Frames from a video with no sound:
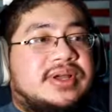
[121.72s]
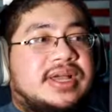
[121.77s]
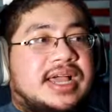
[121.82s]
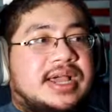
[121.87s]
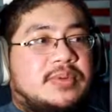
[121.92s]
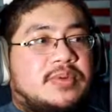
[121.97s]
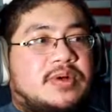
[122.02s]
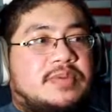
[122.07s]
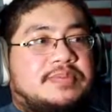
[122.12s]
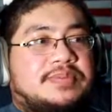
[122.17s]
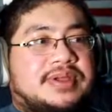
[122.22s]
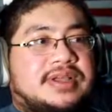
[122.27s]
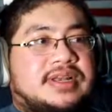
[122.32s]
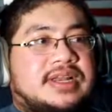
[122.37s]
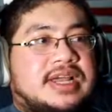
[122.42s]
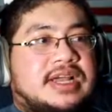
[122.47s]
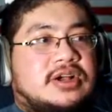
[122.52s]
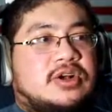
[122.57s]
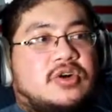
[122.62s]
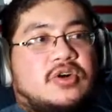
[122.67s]
I won't be
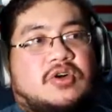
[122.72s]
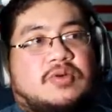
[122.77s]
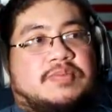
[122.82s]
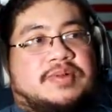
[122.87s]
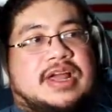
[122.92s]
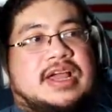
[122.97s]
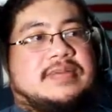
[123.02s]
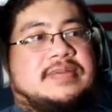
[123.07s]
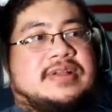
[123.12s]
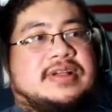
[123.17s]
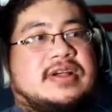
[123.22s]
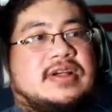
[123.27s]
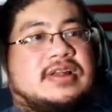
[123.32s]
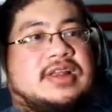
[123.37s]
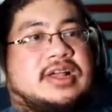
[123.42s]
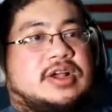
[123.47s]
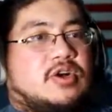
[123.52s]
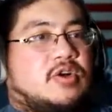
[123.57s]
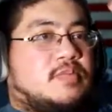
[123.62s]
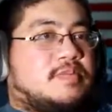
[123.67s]
like oh blabbling on
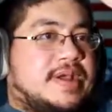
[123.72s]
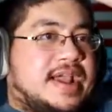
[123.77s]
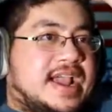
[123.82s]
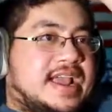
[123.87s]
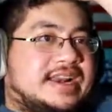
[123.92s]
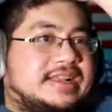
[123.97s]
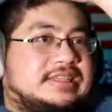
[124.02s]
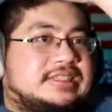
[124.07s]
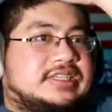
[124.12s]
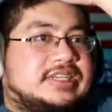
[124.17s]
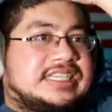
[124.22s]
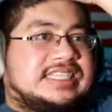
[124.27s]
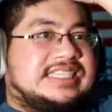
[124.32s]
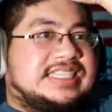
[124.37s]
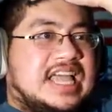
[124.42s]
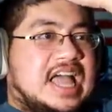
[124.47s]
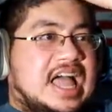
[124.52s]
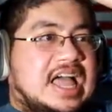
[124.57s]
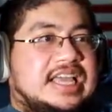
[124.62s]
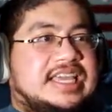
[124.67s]
like oh Panda's just
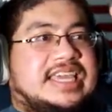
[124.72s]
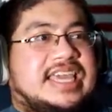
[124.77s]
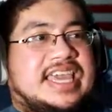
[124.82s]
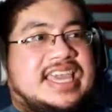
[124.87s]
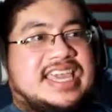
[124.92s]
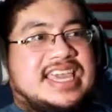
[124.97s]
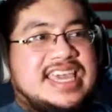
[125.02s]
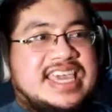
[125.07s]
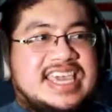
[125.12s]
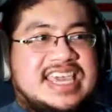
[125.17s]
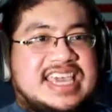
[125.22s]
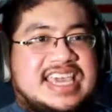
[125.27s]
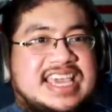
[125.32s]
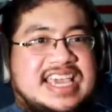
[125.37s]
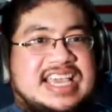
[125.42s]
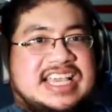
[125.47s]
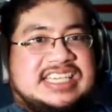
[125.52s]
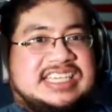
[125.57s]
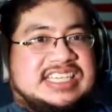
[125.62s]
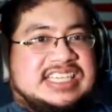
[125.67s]
talking.
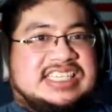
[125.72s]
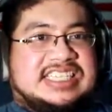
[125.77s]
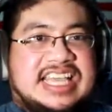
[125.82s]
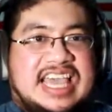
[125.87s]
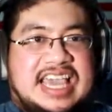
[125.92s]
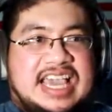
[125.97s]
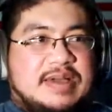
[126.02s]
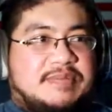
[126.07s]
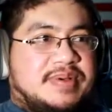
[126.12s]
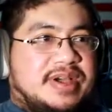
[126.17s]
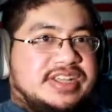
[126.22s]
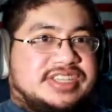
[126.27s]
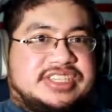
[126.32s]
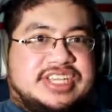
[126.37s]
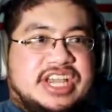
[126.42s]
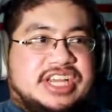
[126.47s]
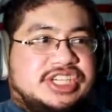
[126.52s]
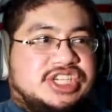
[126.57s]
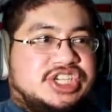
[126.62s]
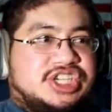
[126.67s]
He's just saying a bunch
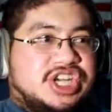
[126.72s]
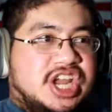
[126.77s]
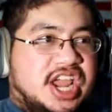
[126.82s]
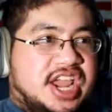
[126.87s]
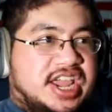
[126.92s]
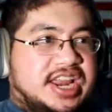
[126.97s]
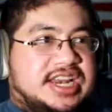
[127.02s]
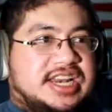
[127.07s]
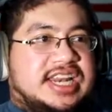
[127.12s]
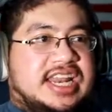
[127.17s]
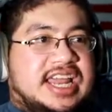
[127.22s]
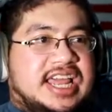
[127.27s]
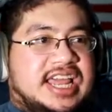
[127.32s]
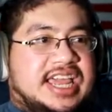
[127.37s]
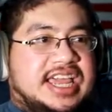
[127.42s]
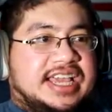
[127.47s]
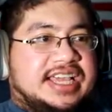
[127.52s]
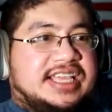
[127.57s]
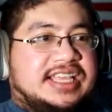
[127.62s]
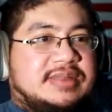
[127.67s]
of shit,
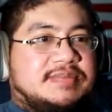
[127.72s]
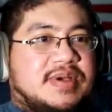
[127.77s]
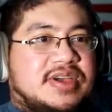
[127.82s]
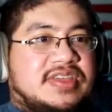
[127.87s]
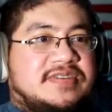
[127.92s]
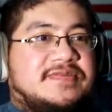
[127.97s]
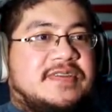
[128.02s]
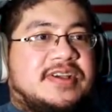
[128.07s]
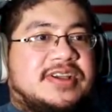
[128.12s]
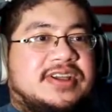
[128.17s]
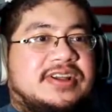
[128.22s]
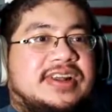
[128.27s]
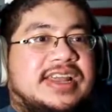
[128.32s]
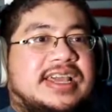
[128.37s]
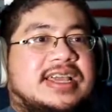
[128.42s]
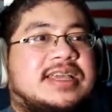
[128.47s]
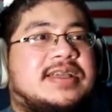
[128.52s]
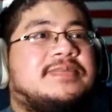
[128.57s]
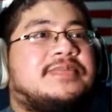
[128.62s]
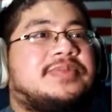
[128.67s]
like, motherfucker,
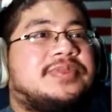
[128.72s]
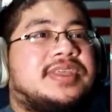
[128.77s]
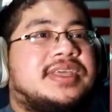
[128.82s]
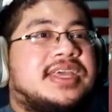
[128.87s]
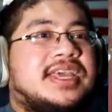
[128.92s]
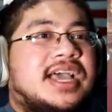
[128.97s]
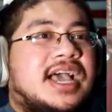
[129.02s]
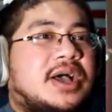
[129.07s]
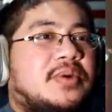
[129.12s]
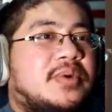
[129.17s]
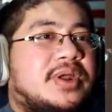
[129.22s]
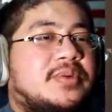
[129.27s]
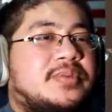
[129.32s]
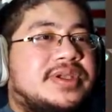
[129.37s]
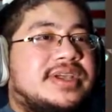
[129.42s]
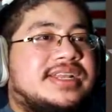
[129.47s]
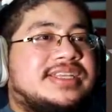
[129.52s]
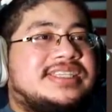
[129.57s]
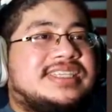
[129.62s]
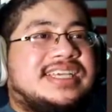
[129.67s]
like, when are we
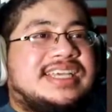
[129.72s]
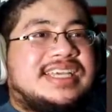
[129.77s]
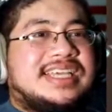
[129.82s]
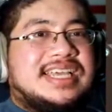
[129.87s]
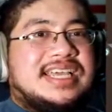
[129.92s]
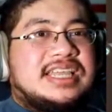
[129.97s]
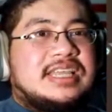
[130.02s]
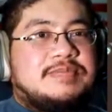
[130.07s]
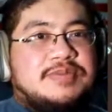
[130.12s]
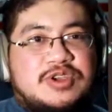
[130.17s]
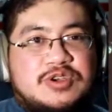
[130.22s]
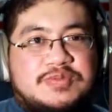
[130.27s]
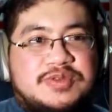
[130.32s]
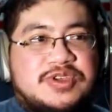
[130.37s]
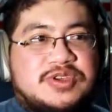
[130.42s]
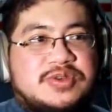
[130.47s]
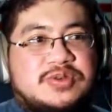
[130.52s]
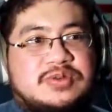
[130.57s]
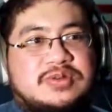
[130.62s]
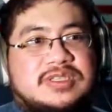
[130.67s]
gonna see the
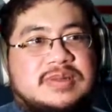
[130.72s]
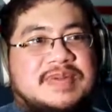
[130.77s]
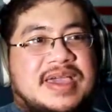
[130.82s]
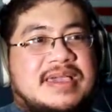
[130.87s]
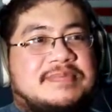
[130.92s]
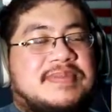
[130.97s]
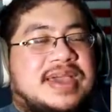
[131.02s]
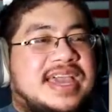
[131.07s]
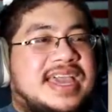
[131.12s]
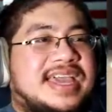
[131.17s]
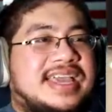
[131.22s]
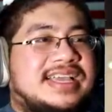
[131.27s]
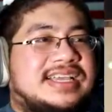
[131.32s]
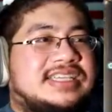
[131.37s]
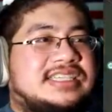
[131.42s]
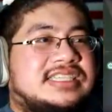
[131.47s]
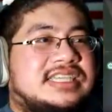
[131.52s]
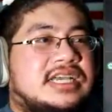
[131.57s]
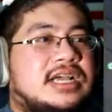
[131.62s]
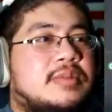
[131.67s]
pew-pews, the
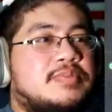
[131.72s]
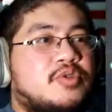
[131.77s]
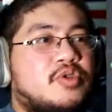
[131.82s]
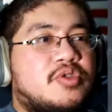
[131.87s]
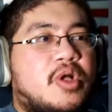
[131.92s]
bang-bangs, the...